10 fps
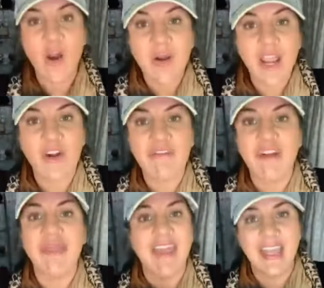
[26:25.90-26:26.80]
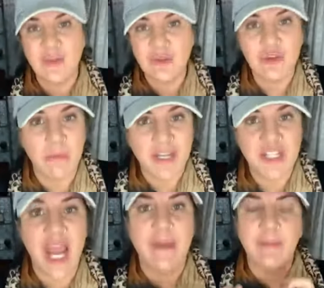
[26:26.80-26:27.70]
girlfriend, thank you so much. I
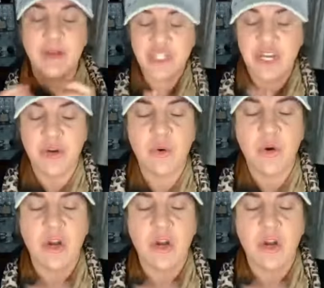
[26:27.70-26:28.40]
appreciate your order.